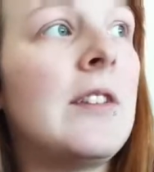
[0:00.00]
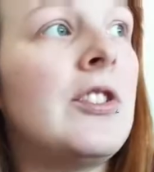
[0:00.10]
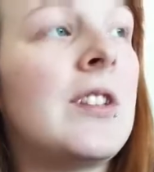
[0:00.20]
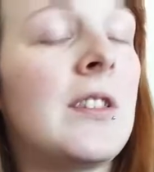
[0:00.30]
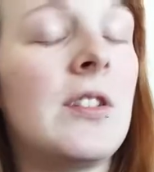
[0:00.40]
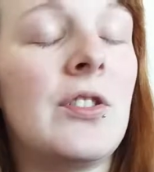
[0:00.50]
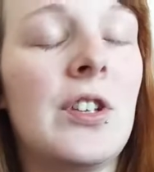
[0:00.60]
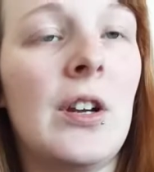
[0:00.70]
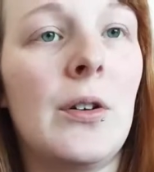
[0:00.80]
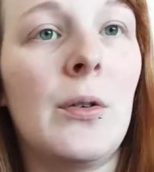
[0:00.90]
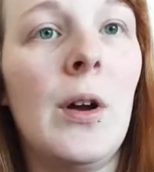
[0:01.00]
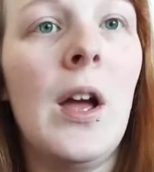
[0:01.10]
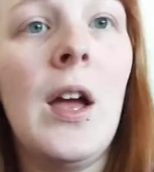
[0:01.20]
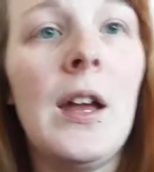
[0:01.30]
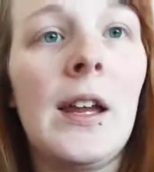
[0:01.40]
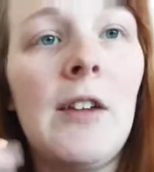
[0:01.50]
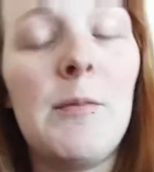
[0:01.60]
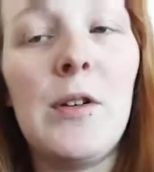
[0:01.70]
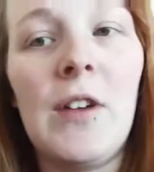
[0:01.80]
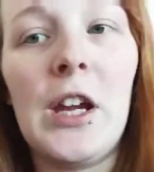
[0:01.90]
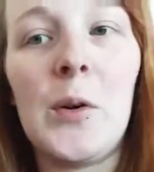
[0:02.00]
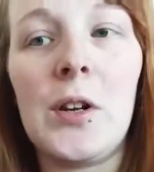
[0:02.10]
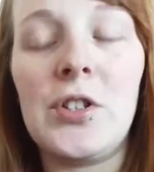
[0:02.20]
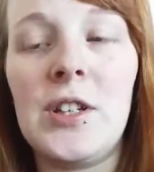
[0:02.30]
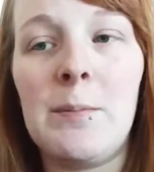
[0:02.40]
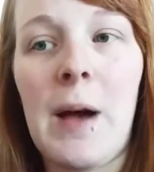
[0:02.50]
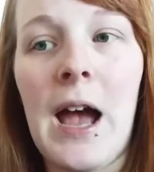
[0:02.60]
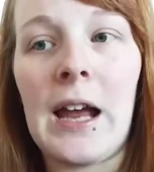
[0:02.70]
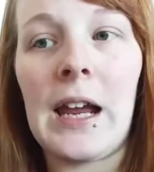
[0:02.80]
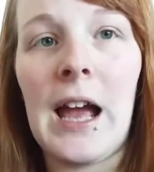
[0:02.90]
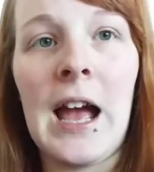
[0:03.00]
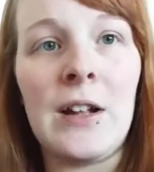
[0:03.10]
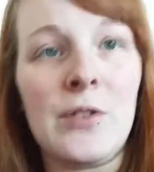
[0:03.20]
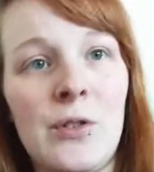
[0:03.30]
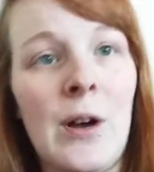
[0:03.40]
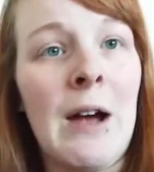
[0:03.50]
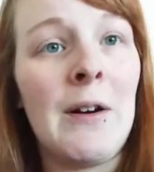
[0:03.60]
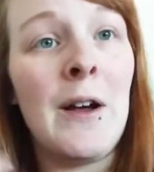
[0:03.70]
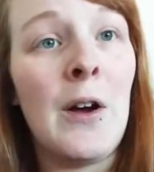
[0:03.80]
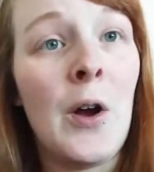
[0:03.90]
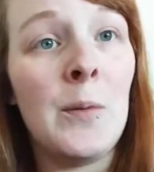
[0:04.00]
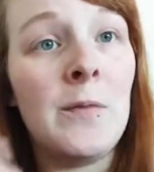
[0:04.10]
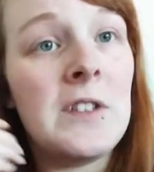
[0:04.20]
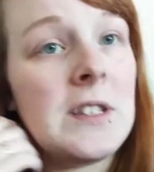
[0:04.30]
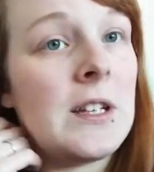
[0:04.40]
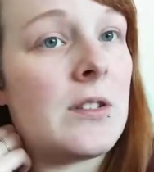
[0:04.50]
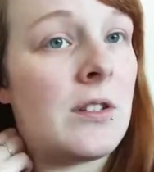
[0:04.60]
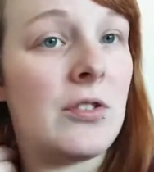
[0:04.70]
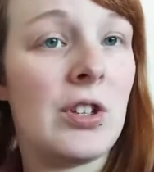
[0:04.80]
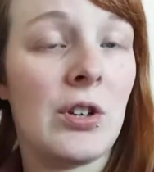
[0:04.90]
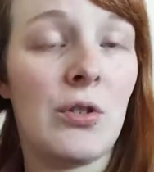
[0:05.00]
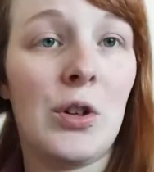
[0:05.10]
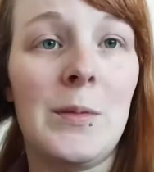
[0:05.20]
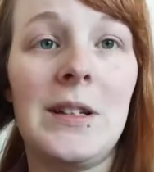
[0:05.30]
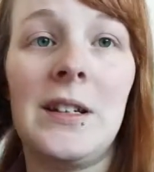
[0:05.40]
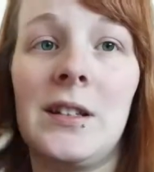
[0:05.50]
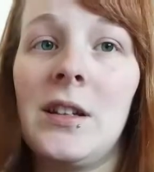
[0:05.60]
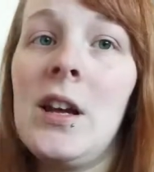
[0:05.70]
And she said that she'll give me a ring when she's back and sort out a home visit so that she can come and, you